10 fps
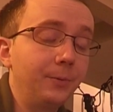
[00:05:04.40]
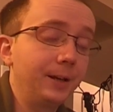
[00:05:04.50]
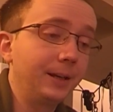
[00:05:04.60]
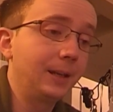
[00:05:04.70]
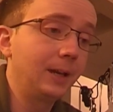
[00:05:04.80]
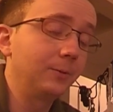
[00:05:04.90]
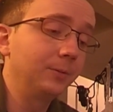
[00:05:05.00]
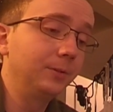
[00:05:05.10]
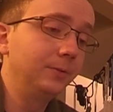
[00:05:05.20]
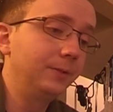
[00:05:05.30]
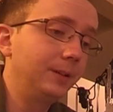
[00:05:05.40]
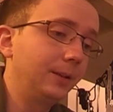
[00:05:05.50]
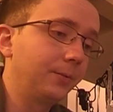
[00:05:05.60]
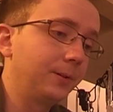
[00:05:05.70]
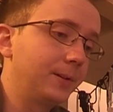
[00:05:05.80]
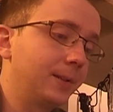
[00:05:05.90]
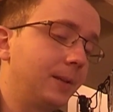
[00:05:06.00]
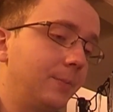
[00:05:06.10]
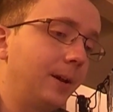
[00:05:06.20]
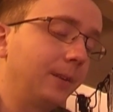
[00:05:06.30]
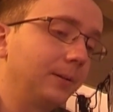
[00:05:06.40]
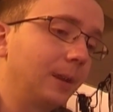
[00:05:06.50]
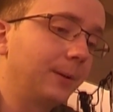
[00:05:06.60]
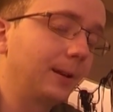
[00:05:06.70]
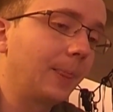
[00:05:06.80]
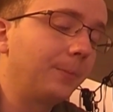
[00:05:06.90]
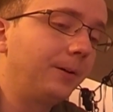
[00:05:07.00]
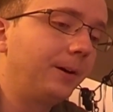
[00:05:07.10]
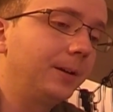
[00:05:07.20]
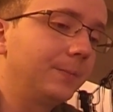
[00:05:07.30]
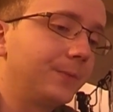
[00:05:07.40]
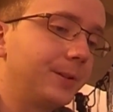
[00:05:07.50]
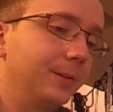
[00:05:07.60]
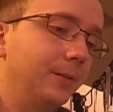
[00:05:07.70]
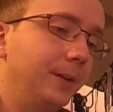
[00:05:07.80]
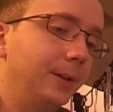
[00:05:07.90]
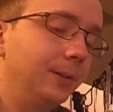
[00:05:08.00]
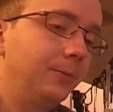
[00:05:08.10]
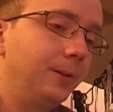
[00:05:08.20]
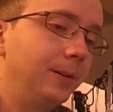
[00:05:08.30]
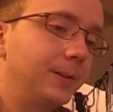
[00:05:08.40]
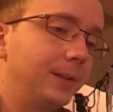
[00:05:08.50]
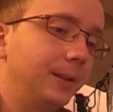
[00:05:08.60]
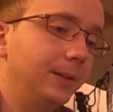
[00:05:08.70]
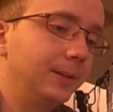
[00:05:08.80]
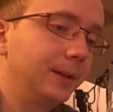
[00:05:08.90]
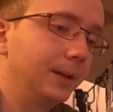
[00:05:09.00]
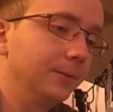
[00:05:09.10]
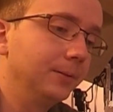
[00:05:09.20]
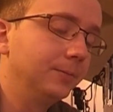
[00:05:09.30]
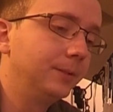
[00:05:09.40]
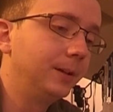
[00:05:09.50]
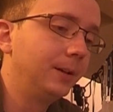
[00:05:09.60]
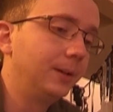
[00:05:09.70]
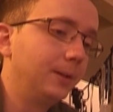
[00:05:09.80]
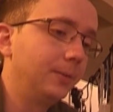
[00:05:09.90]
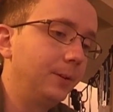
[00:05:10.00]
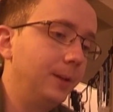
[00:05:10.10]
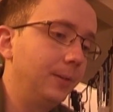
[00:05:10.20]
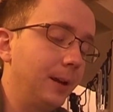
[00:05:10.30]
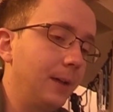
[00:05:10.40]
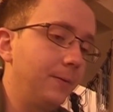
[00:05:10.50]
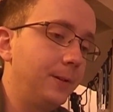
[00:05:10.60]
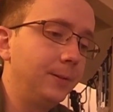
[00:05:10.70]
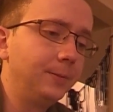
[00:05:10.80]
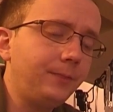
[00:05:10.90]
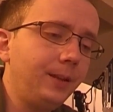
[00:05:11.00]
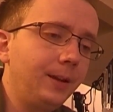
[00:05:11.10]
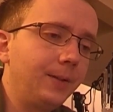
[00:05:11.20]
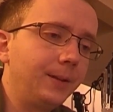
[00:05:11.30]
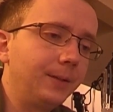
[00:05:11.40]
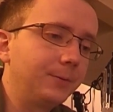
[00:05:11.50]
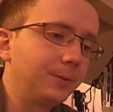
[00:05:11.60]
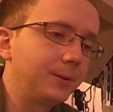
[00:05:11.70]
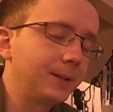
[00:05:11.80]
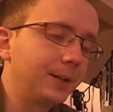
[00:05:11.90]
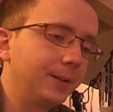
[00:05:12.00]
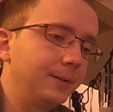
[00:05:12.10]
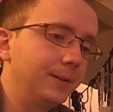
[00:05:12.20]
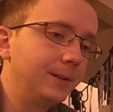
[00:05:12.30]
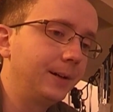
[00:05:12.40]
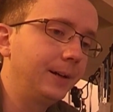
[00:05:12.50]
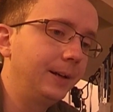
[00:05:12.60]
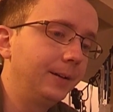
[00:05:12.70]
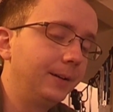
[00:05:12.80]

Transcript: I can remove the 360 panoramic at the bottom, so if I don't want to see the entire room, we don't have to. And then of course I can decide